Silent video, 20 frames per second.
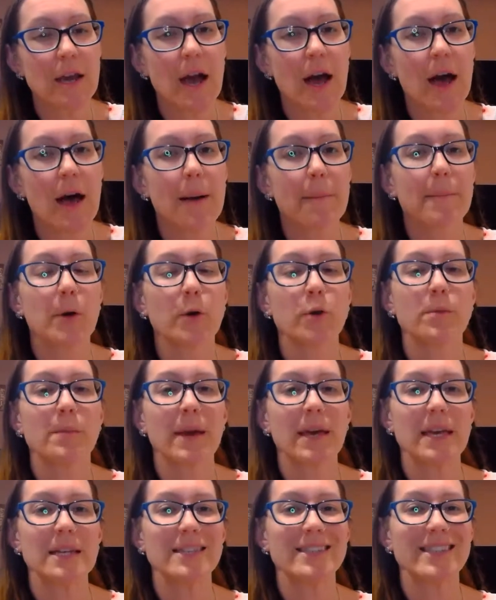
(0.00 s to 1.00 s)
Both my
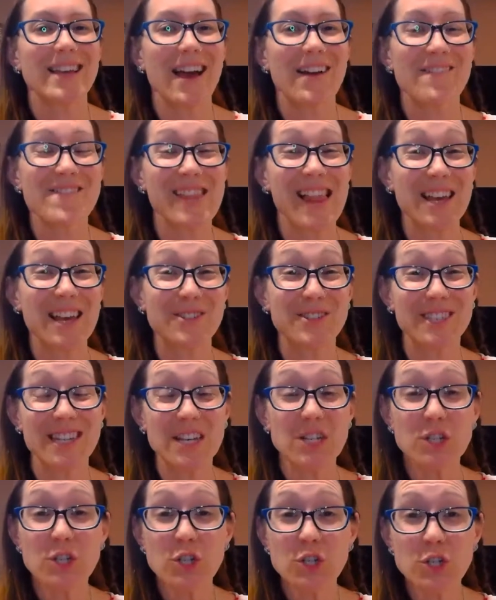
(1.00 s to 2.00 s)
kids have flat
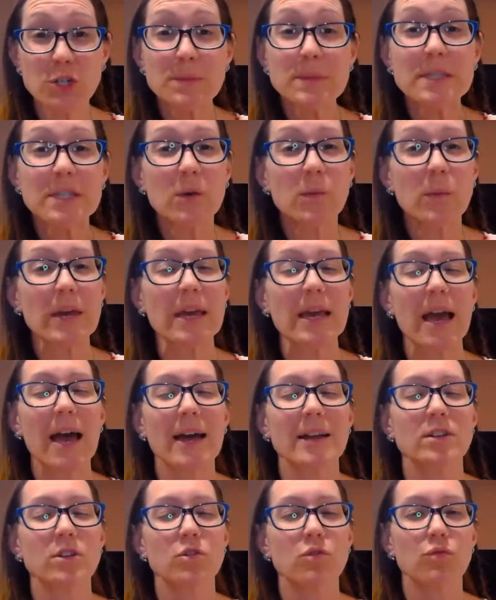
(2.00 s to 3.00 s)
eustachian tubes, so we
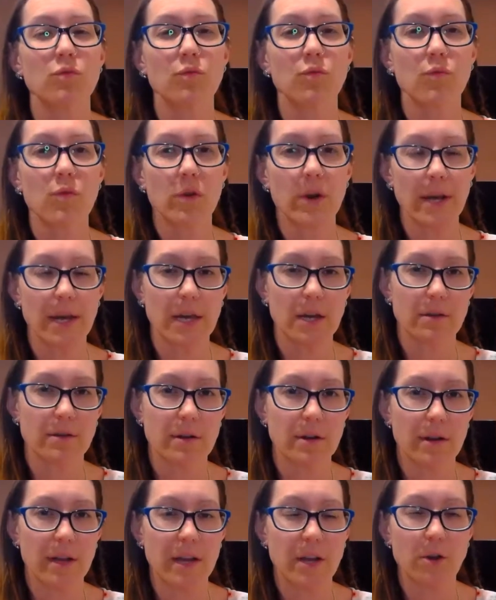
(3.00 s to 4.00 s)
had chronic
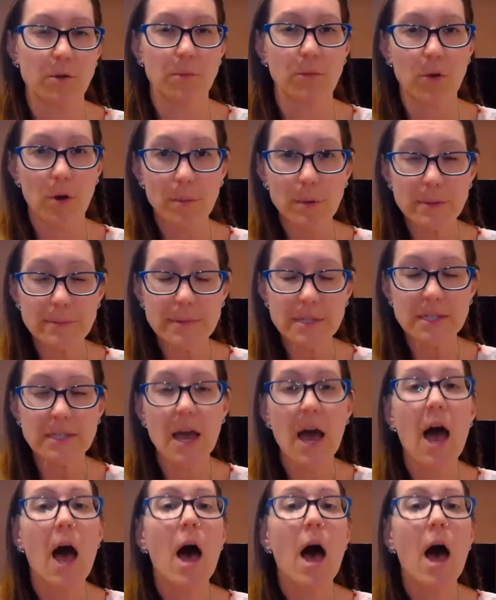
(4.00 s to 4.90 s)
ear problems.